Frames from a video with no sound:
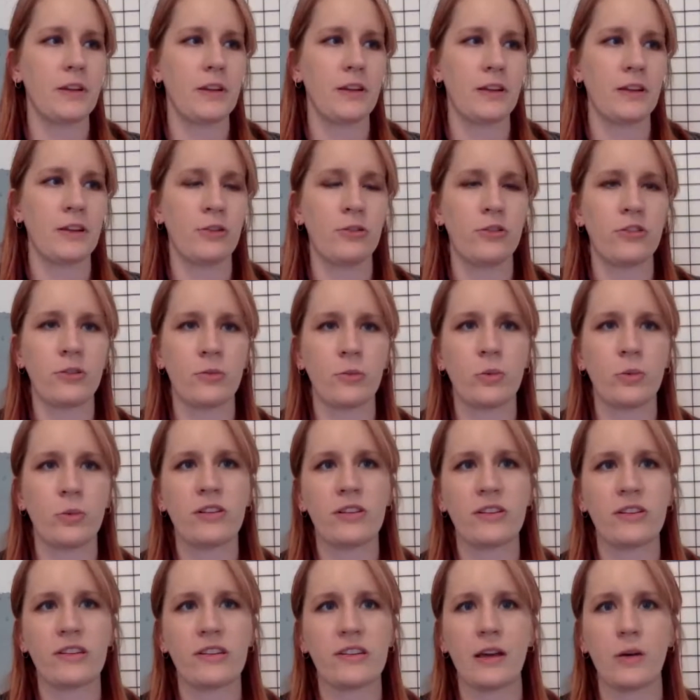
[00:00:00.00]
we
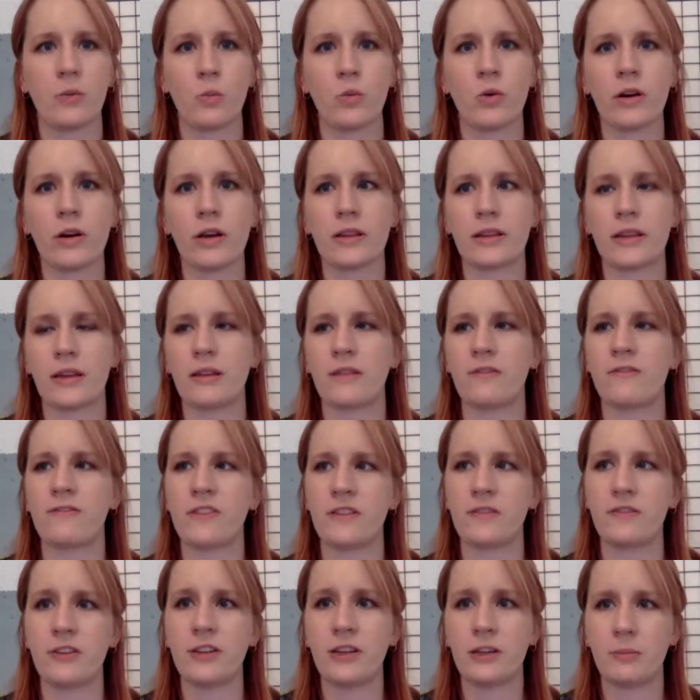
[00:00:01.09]
just get worried that
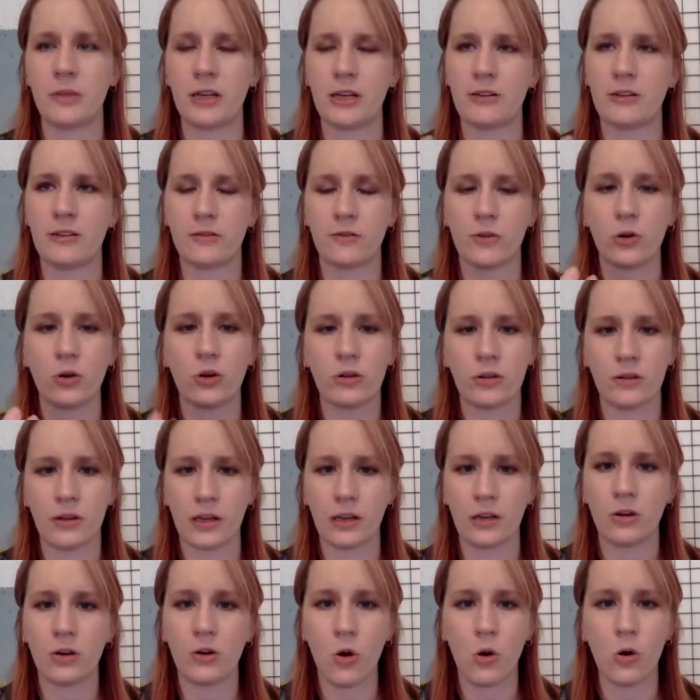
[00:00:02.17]
15 minutes of
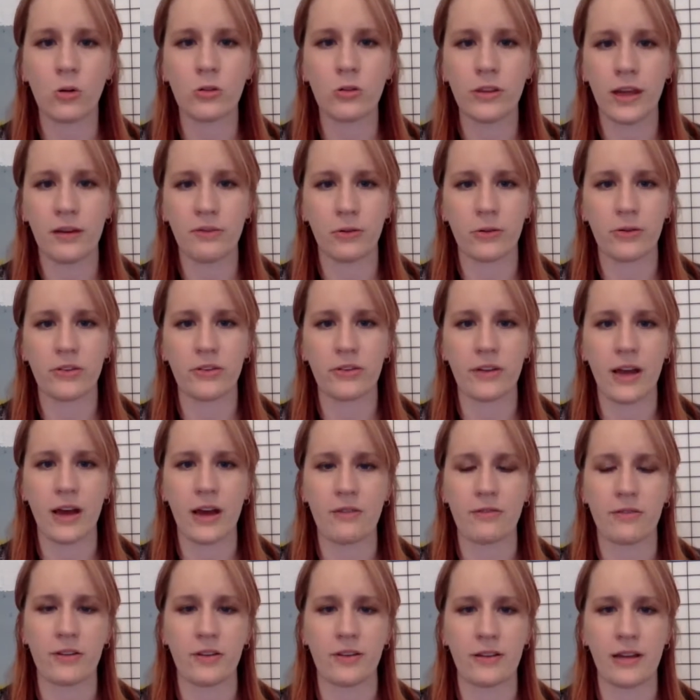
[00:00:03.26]
like gold level
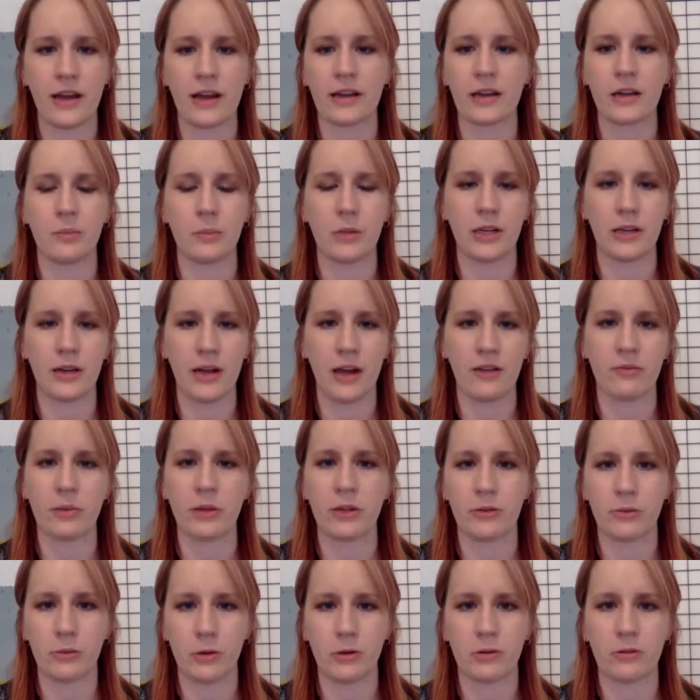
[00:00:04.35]
stuff is not going to be enough
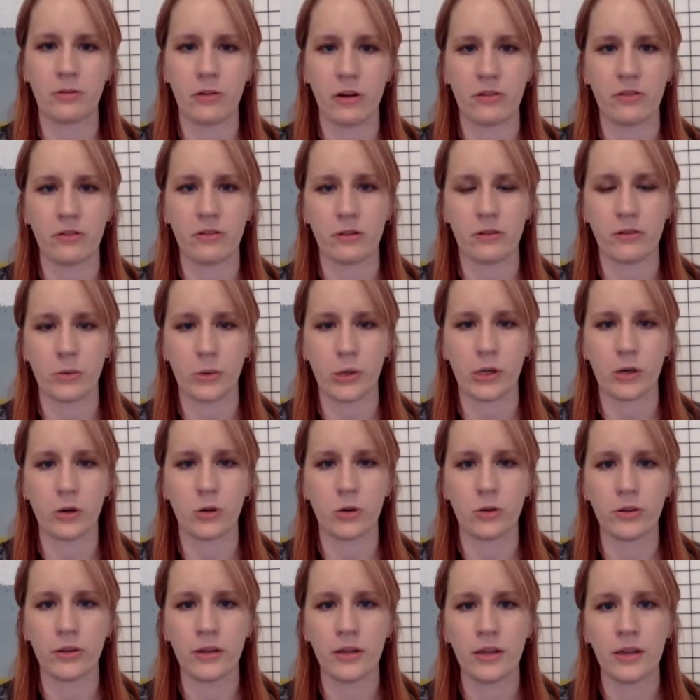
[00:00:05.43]
because we don't trust that it's really
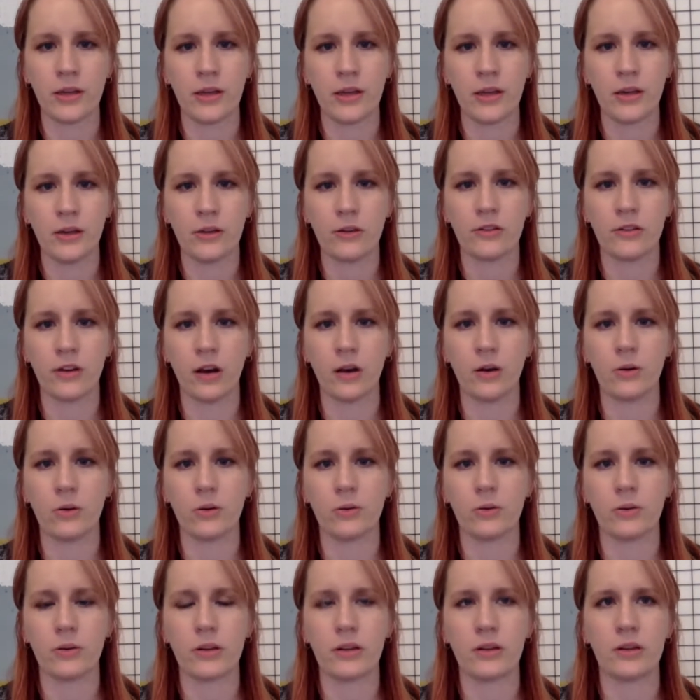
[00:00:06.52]
gold.
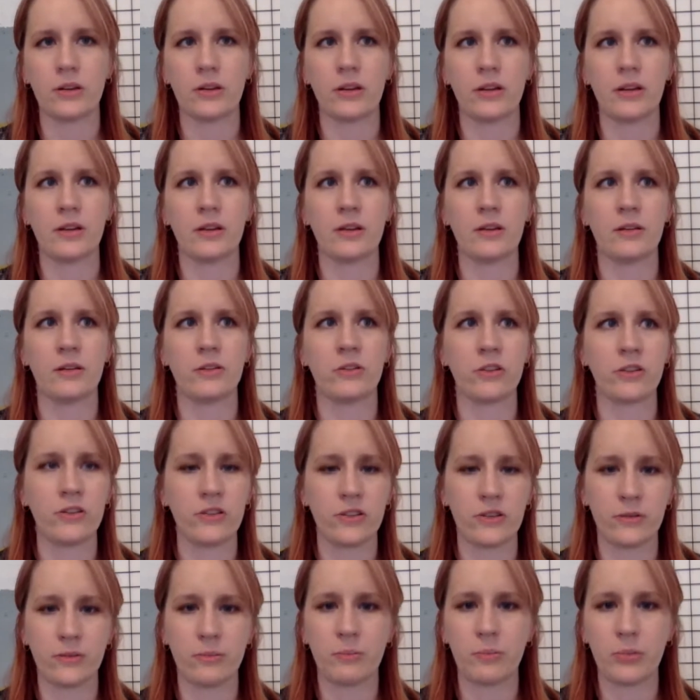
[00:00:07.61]
So just
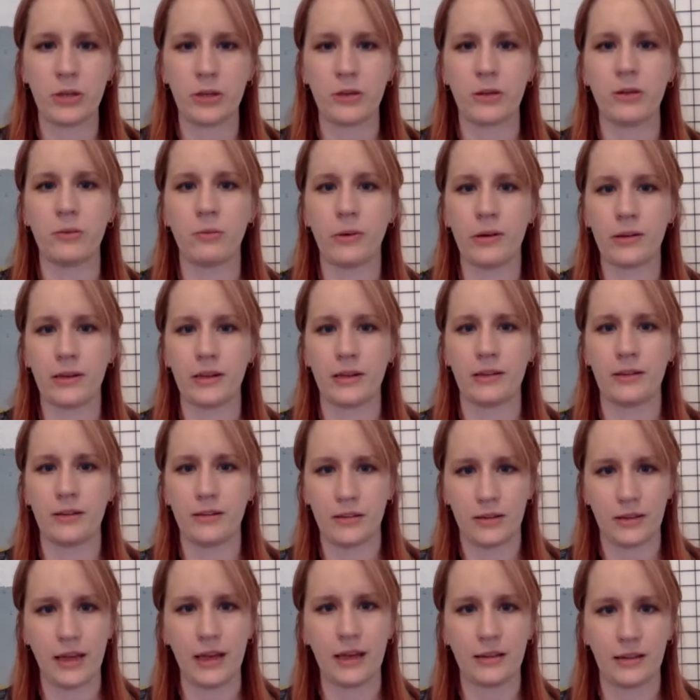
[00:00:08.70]
be willing to
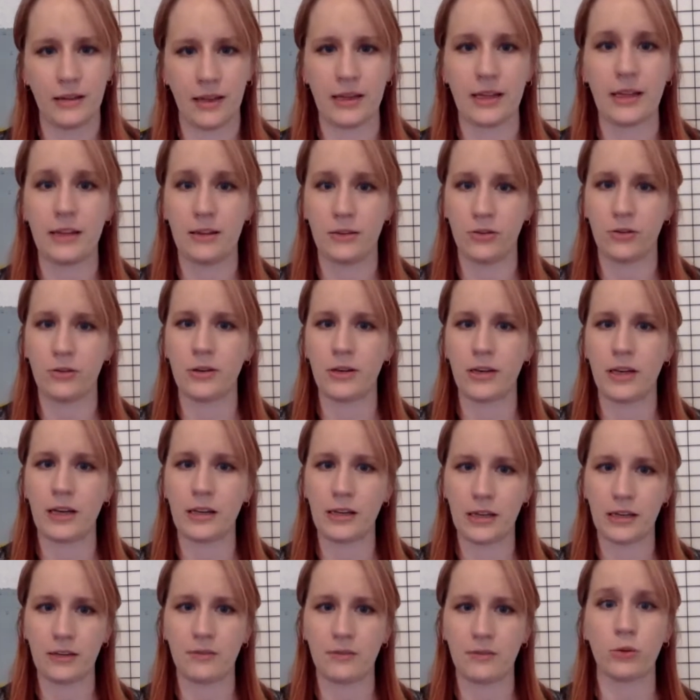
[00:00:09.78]
get like into it and
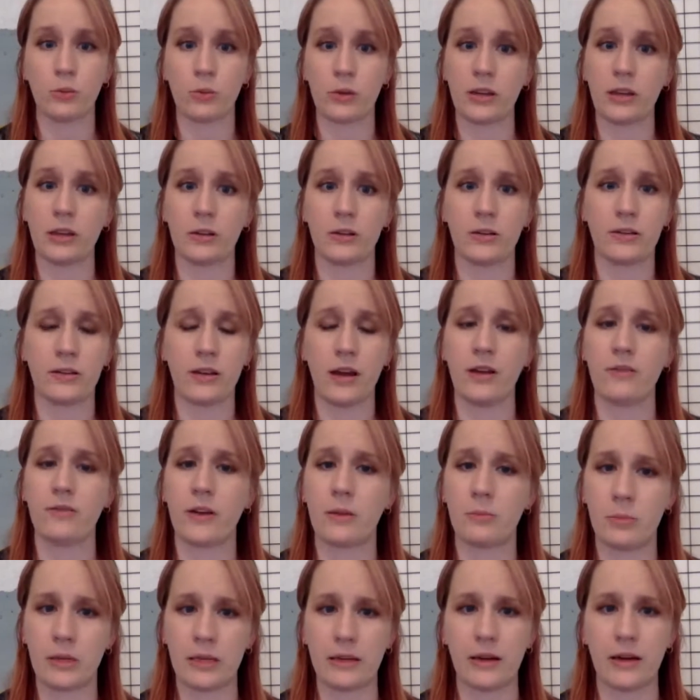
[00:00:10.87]
give the really good stuff
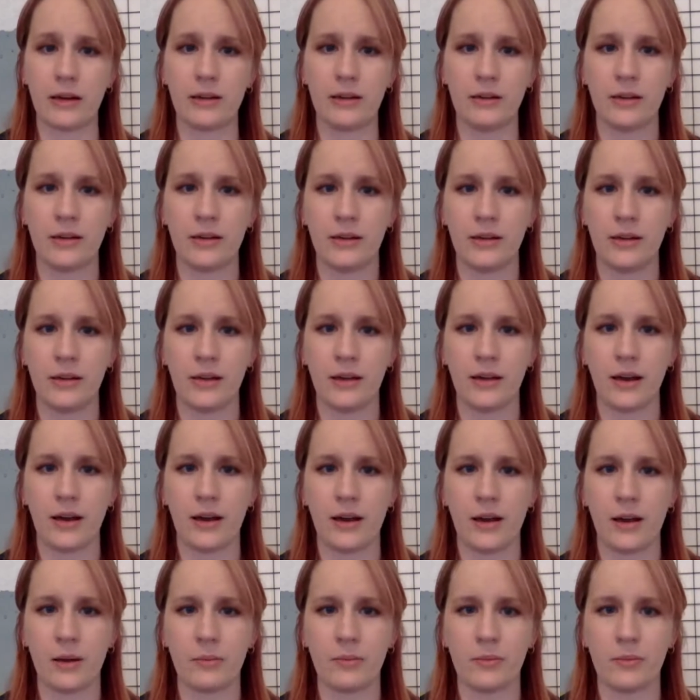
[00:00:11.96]
and be done. By